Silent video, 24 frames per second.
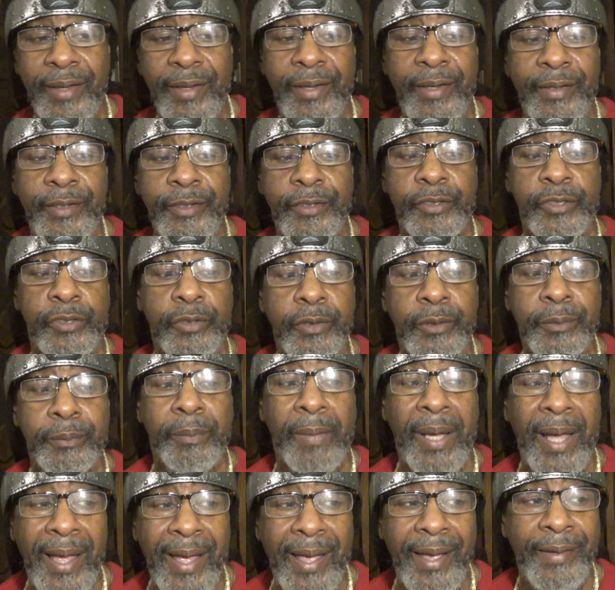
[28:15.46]
layeth it to the
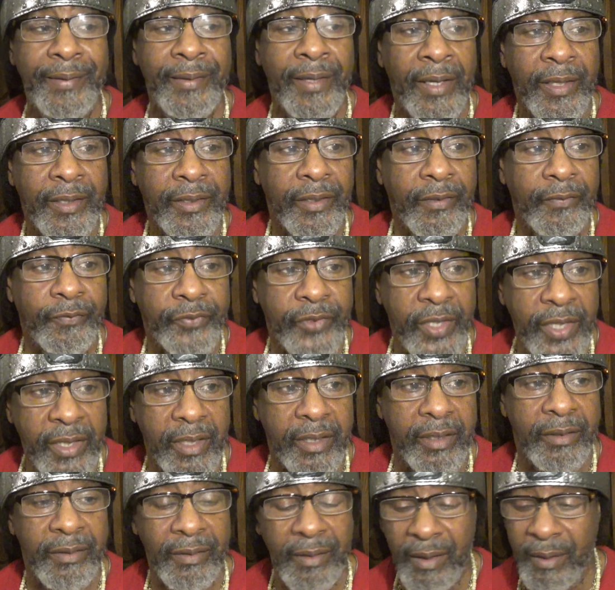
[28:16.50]
mind of
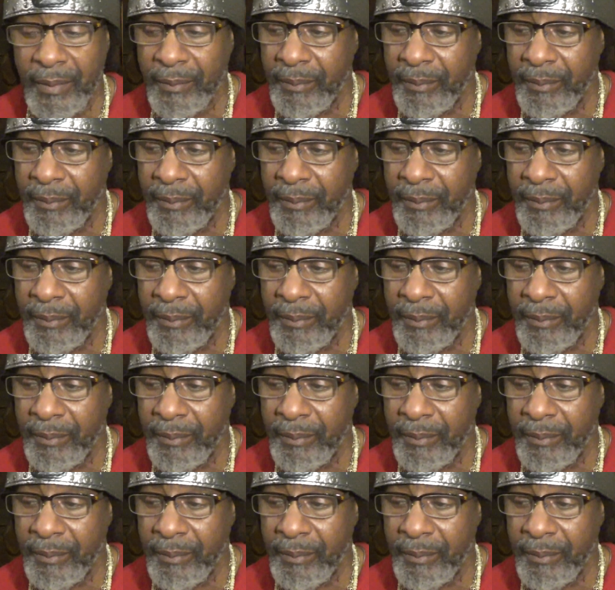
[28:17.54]
thinking,